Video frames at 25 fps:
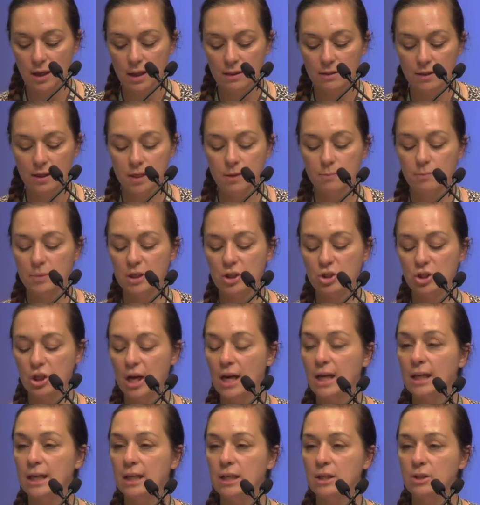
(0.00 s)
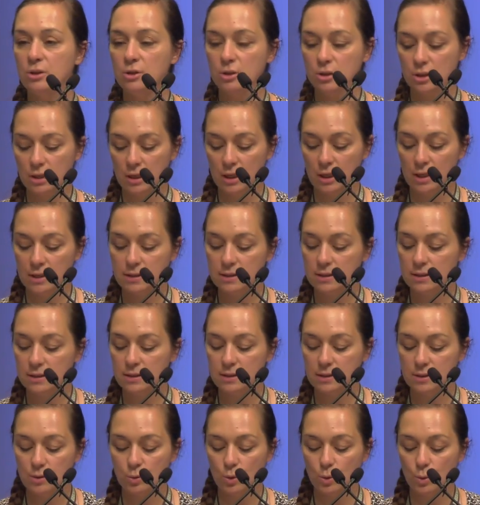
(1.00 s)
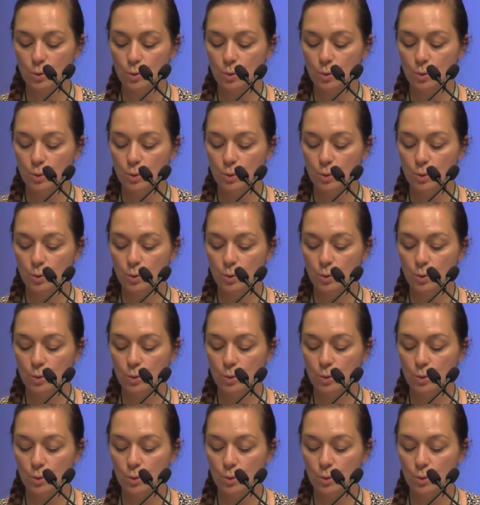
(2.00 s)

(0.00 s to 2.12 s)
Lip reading: that can be challenged, licensed,